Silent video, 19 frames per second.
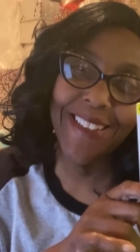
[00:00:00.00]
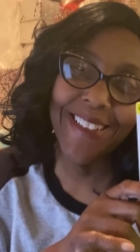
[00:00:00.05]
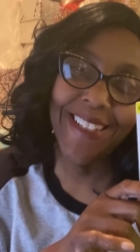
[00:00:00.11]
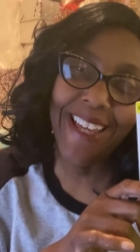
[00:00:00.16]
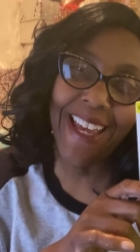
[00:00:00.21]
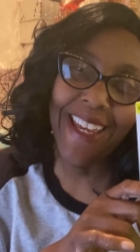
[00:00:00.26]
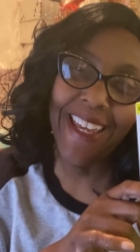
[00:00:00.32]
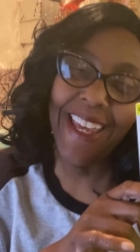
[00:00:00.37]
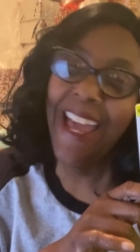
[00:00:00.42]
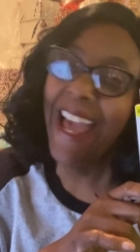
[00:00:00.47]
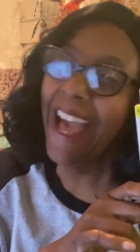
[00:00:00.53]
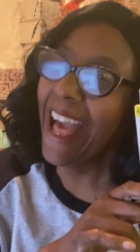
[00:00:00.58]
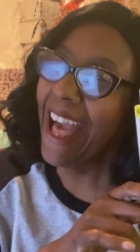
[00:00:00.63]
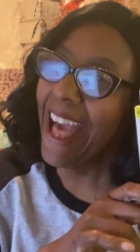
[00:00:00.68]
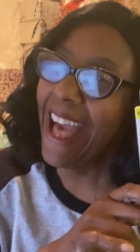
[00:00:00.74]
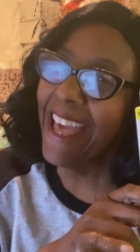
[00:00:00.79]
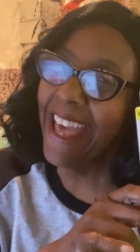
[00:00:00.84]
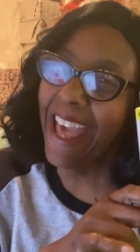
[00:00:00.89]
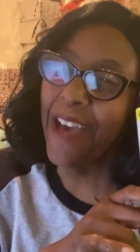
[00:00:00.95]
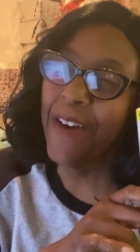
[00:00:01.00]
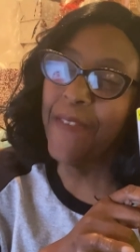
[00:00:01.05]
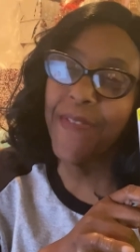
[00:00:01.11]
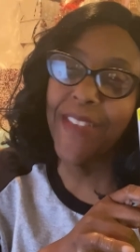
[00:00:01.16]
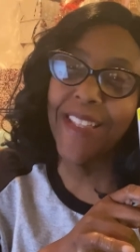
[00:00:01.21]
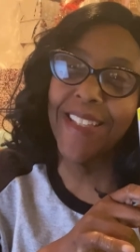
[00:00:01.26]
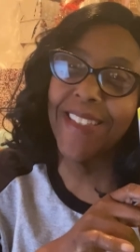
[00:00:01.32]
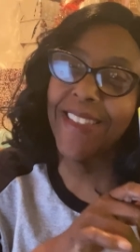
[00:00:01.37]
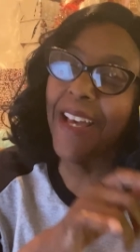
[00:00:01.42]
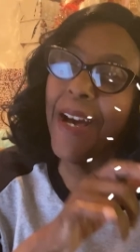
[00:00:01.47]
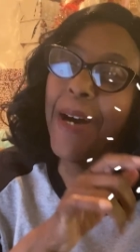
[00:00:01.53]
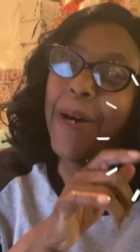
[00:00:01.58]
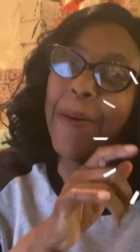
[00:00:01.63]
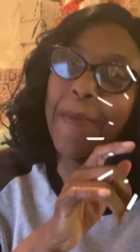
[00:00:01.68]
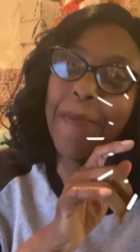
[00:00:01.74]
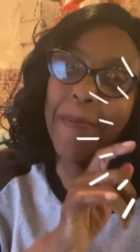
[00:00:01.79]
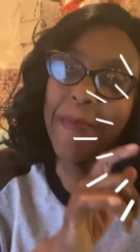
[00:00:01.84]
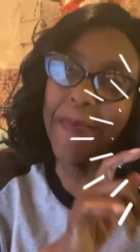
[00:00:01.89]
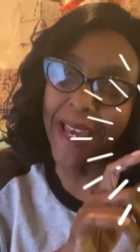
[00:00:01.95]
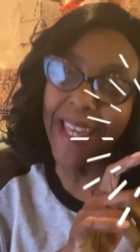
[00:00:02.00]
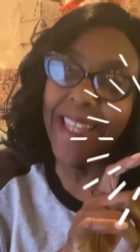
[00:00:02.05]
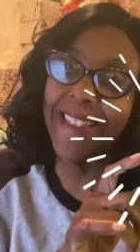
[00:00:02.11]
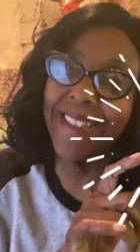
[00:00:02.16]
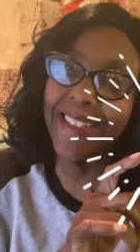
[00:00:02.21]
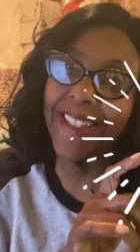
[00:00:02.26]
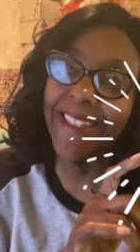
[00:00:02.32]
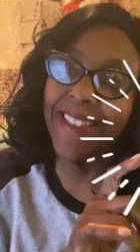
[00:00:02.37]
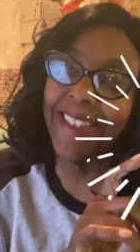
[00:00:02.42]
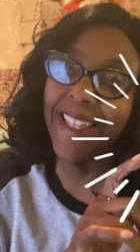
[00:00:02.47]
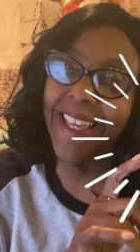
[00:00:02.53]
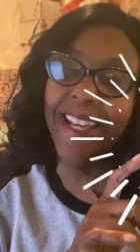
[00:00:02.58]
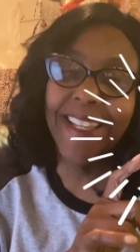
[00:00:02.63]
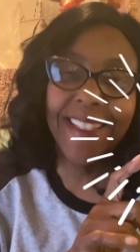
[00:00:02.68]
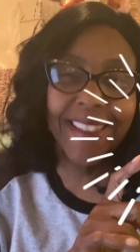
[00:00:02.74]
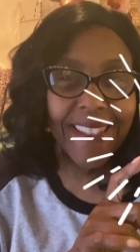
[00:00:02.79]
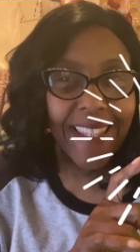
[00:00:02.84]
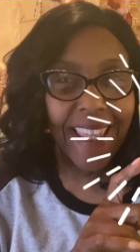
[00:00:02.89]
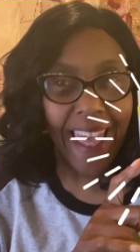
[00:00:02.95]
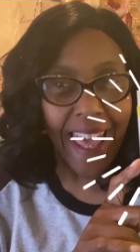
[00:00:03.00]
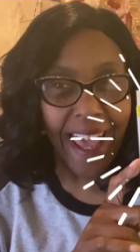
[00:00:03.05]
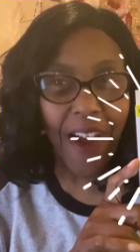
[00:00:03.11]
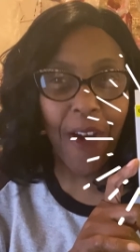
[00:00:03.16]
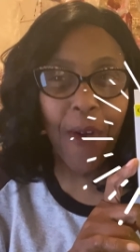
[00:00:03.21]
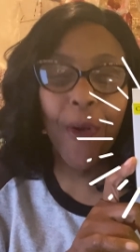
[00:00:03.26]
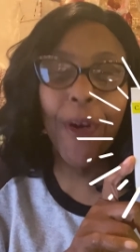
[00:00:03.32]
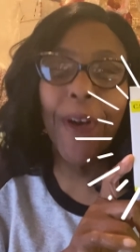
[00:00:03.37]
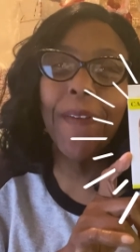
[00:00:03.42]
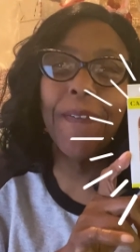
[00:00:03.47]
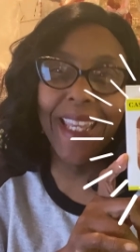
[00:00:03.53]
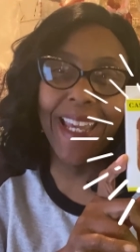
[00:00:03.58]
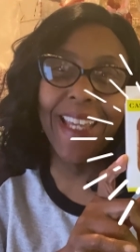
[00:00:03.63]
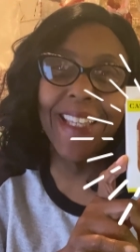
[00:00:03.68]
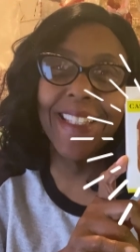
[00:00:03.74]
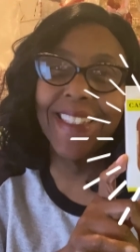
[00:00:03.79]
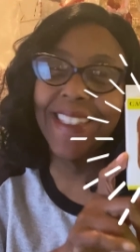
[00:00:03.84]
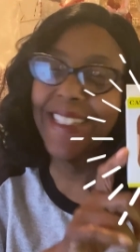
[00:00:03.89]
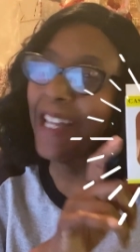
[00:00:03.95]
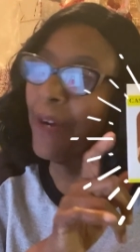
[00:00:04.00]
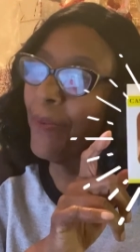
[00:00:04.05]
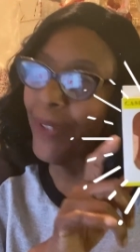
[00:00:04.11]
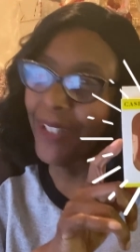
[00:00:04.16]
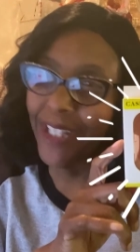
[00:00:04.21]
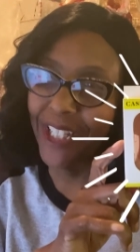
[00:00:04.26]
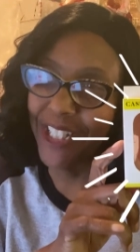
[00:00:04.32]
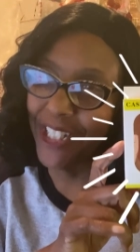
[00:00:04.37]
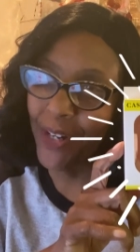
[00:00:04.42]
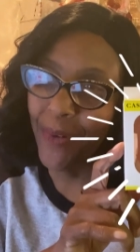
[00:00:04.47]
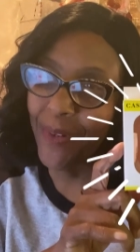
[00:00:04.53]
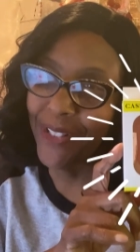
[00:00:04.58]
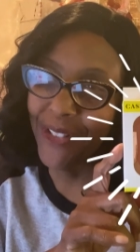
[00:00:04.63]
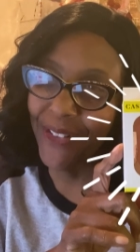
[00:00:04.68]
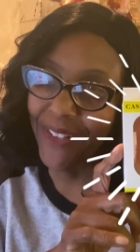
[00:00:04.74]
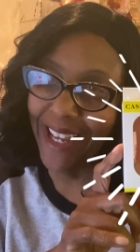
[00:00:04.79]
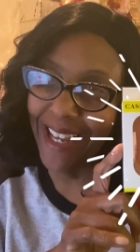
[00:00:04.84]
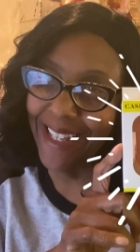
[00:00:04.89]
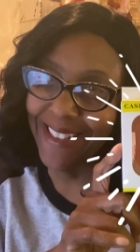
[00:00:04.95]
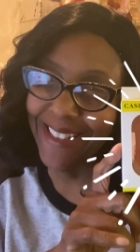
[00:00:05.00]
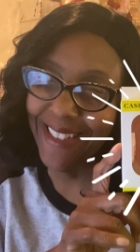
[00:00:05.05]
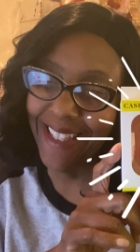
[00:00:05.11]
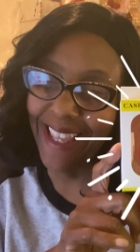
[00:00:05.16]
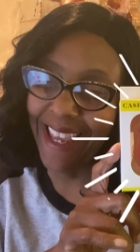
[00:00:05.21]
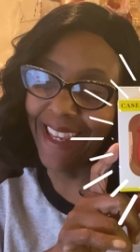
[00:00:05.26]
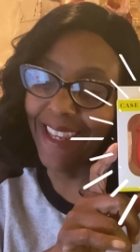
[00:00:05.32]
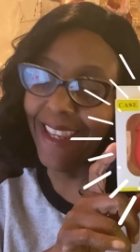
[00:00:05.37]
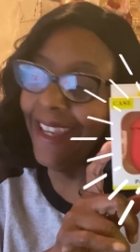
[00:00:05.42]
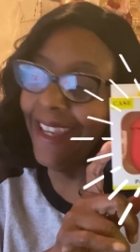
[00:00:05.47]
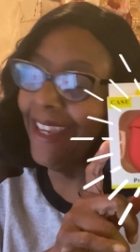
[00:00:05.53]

today. I have this amazing Sahara case that I want to share with you guys today.